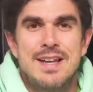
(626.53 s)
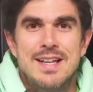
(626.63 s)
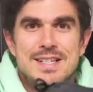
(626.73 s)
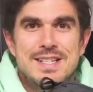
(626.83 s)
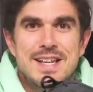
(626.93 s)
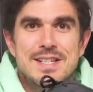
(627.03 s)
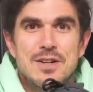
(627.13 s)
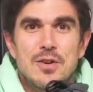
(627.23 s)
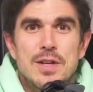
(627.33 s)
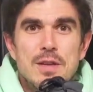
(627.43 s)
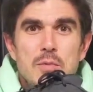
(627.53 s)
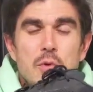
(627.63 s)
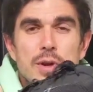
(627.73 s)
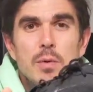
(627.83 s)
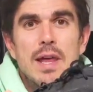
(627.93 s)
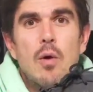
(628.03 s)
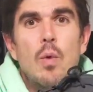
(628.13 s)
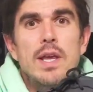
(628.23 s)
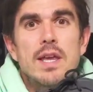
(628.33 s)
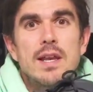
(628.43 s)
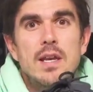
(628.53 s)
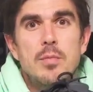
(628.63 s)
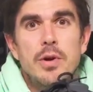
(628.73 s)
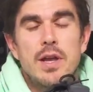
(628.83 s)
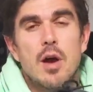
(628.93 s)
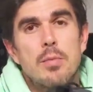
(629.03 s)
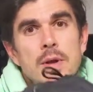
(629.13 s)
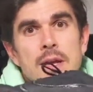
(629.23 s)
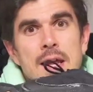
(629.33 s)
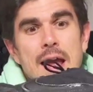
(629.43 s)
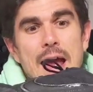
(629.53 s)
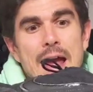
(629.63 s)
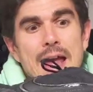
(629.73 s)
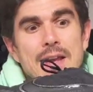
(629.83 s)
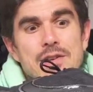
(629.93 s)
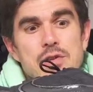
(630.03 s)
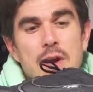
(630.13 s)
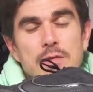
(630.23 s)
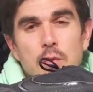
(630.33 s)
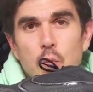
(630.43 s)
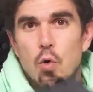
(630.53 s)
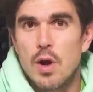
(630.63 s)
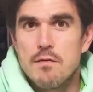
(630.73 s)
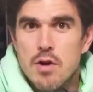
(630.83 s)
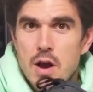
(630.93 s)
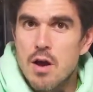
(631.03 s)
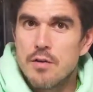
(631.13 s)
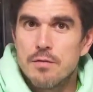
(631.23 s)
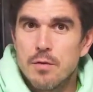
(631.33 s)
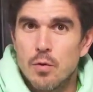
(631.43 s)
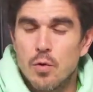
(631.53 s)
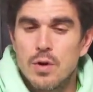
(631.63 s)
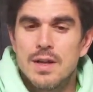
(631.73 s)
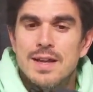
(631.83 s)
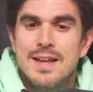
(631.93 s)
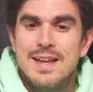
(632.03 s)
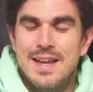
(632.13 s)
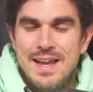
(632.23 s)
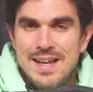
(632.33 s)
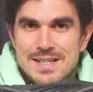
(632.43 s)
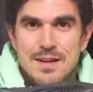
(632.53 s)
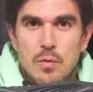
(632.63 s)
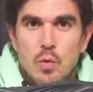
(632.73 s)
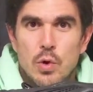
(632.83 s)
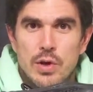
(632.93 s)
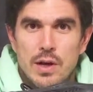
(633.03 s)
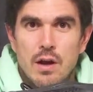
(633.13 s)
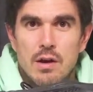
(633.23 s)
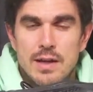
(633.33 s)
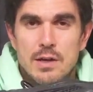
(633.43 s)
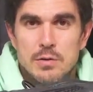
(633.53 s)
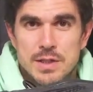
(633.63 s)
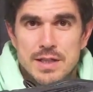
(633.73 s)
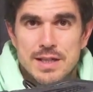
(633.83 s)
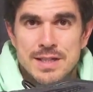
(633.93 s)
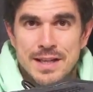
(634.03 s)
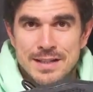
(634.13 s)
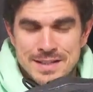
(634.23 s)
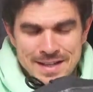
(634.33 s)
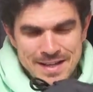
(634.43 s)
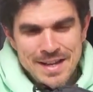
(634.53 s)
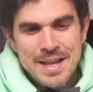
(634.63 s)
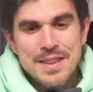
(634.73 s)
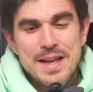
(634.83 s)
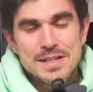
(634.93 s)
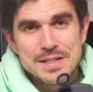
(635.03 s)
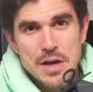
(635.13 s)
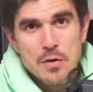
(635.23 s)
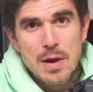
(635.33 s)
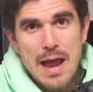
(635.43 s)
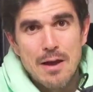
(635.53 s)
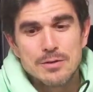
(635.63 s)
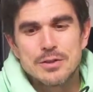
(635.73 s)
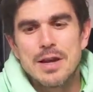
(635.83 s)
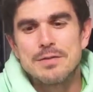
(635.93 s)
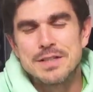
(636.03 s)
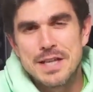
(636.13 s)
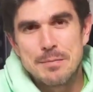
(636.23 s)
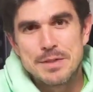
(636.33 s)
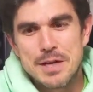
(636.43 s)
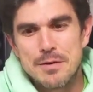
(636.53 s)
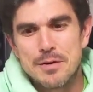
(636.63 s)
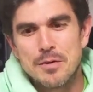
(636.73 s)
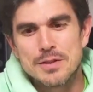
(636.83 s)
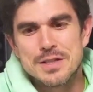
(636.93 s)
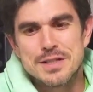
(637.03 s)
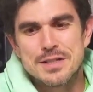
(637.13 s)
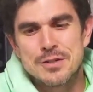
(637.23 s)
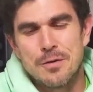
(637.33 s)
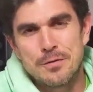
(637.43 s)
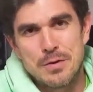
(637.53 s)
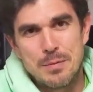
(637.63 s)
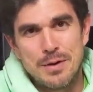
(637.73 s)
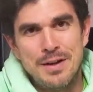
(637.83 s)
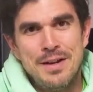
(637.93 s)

at 6 o'clock in the morning without waking anybody up and you have to walk over a hard floor, it's like walking in high heels in this thing. They're so loud, you have to tiptoe across because the soft rubber